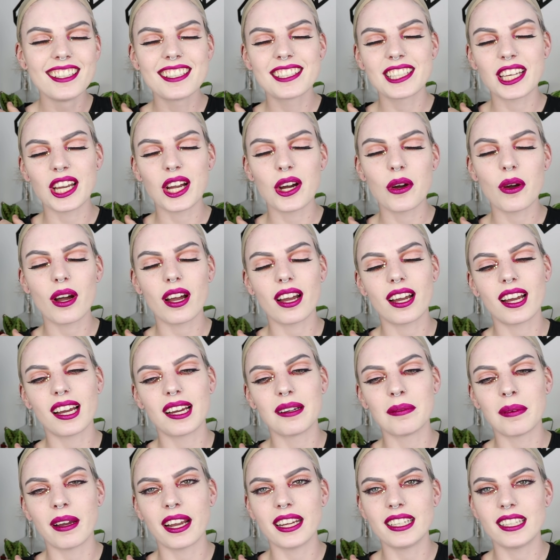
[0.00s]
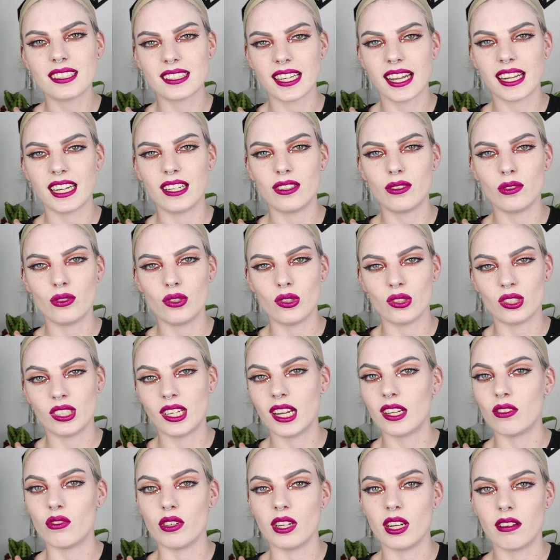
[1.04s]
So I decided to just
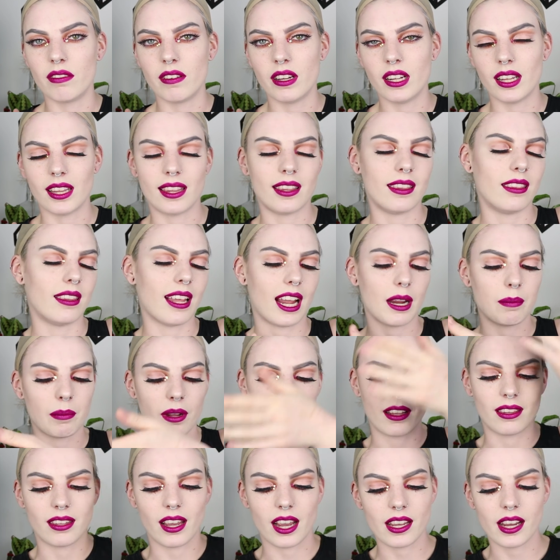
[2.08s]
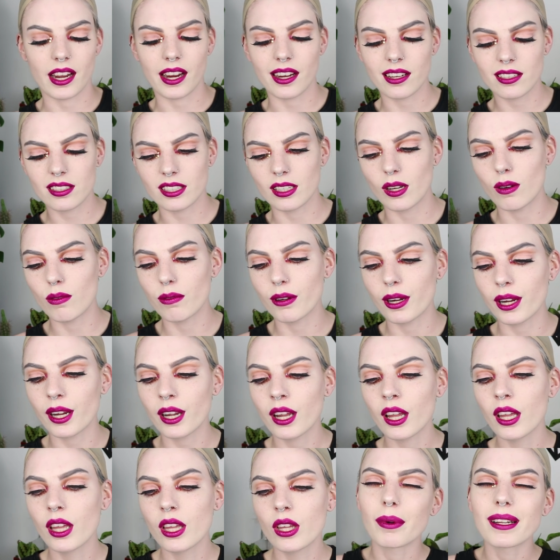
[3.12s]
get rid of it and dye my entire hair
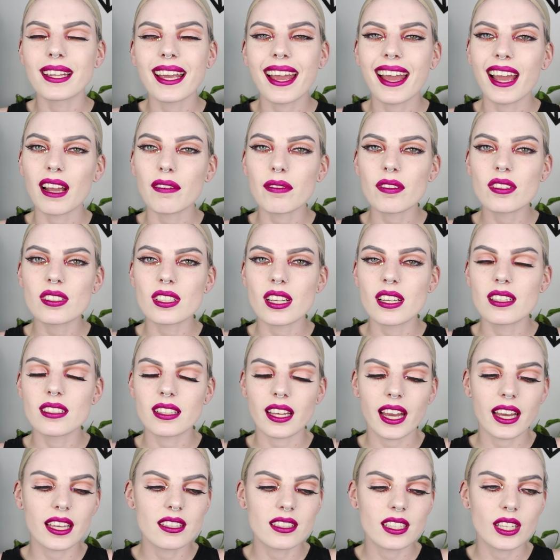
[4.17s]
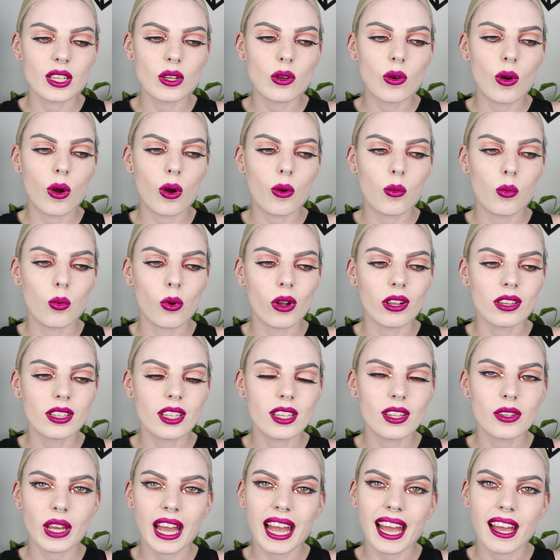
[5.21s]
silver. But yeah, ever since I still
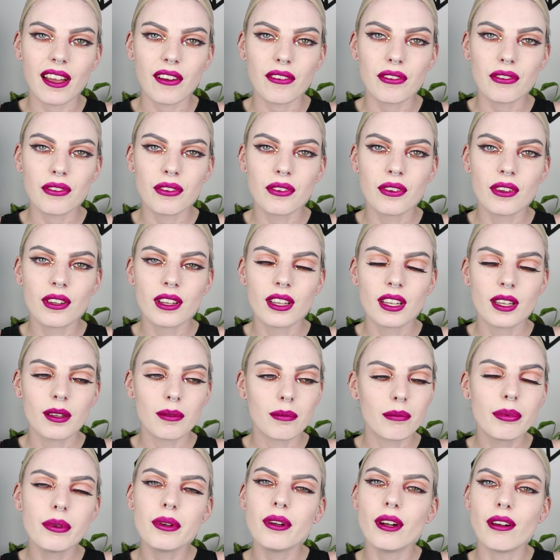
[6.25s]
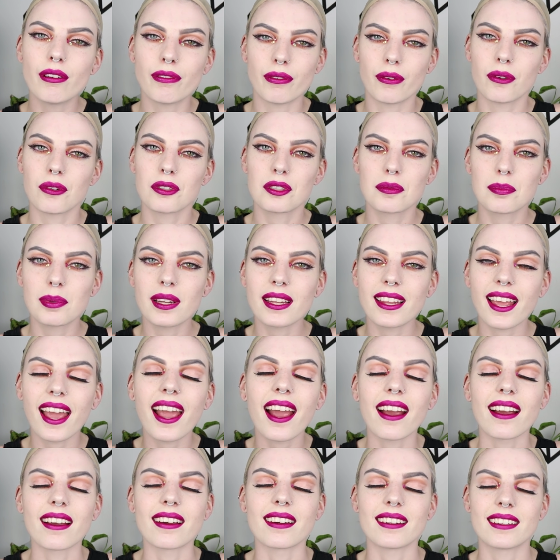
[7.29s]
wanted to have beautiful split
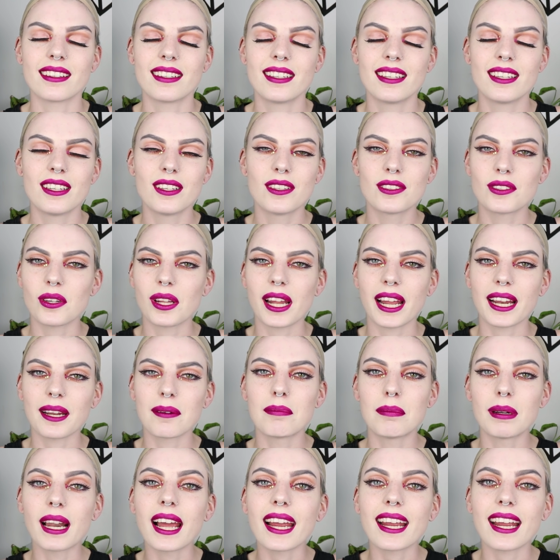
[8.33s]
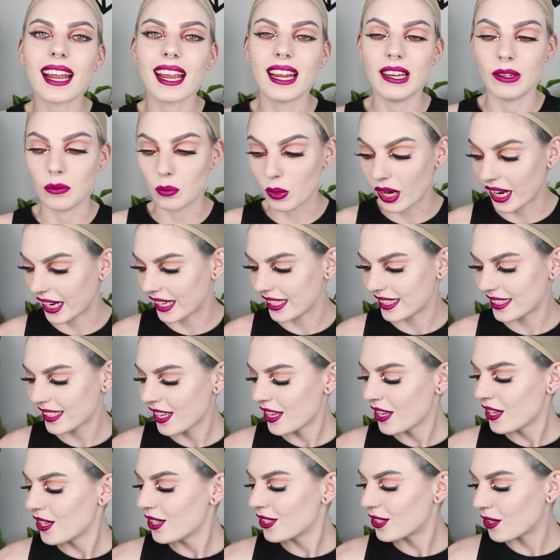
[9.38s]
hair, so like black and white.
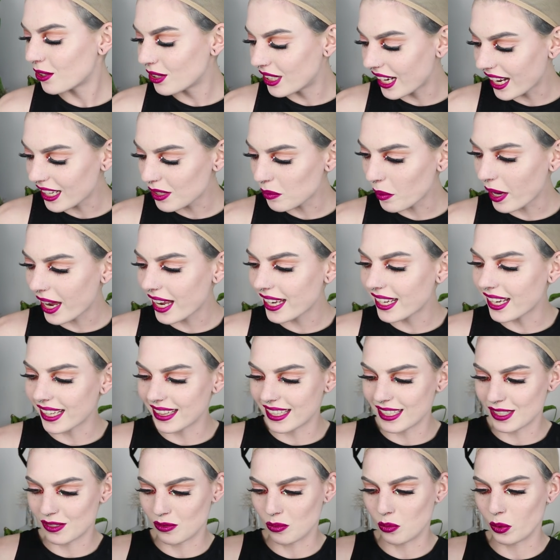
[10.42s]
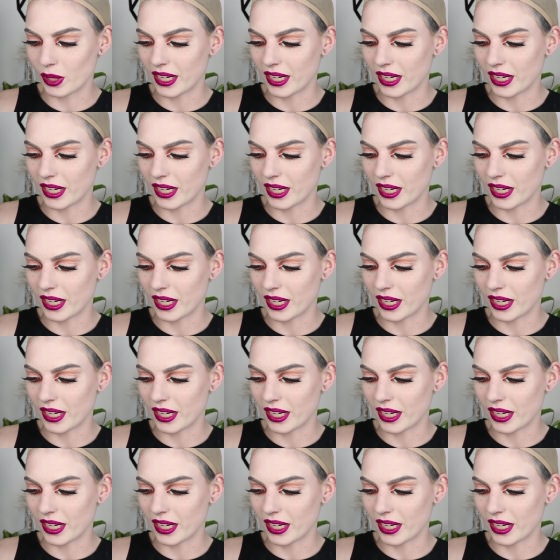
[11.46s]
So that's why I got this